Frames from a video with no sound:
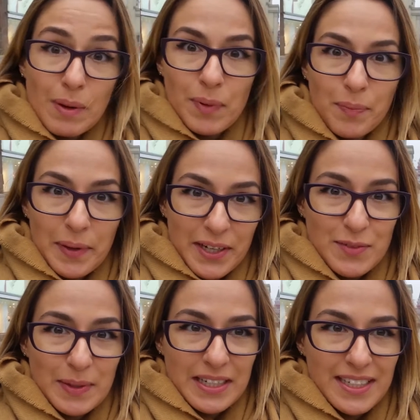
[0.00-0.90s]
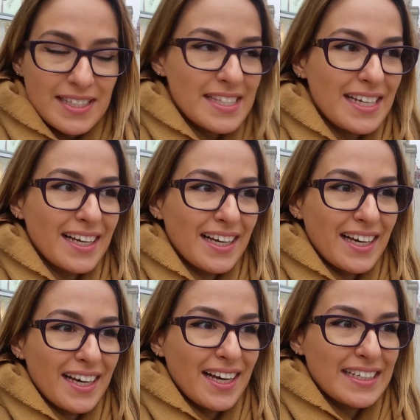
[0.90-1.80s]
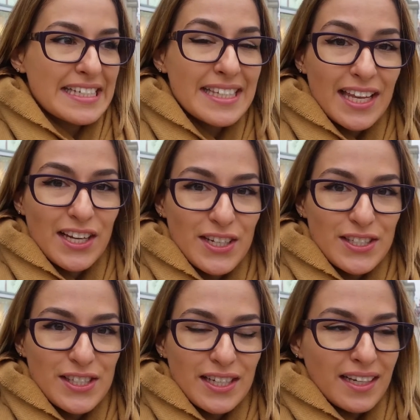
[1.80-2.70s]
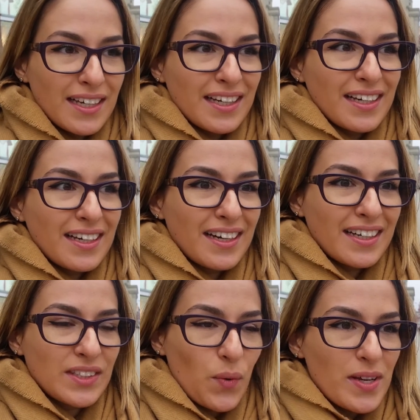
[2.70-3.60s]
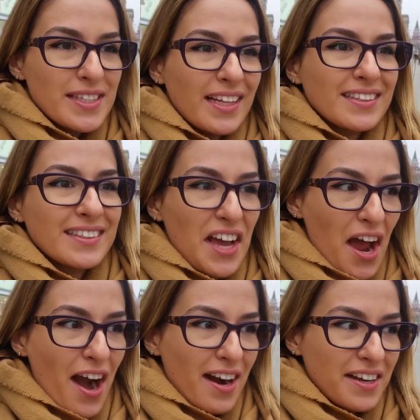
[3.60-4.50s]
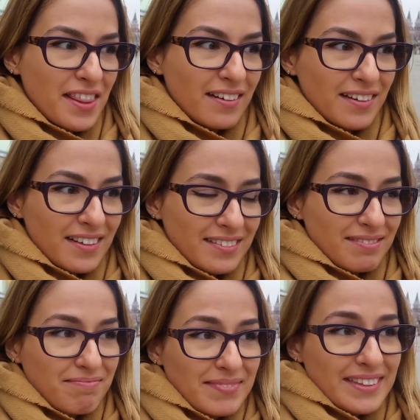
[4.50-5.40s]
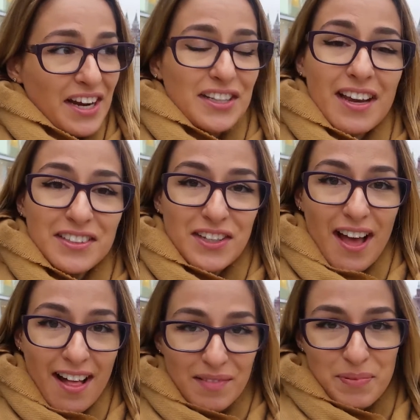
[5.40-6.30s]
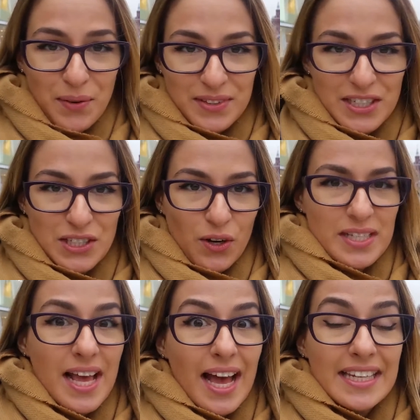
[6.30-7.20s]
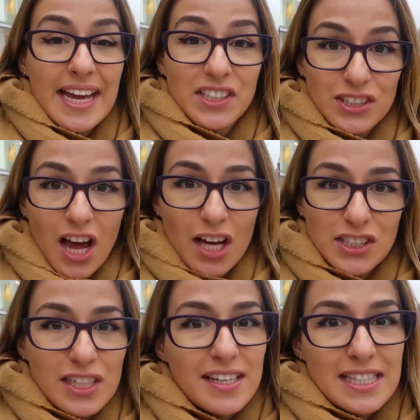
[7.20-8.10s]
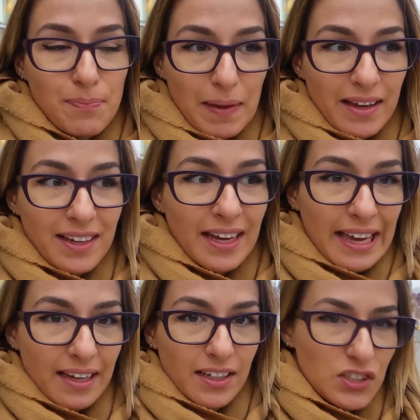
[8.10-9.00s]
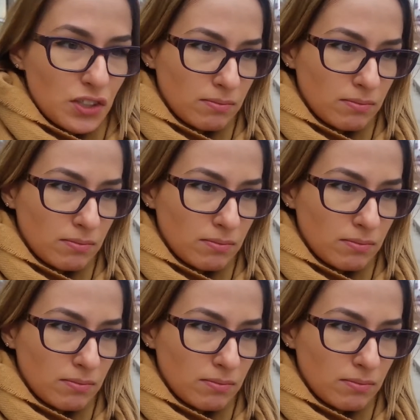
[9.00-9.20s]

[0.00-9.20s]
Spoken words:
prepared, because the sellers, the ones that they're there to help you in the store, they do not speak English.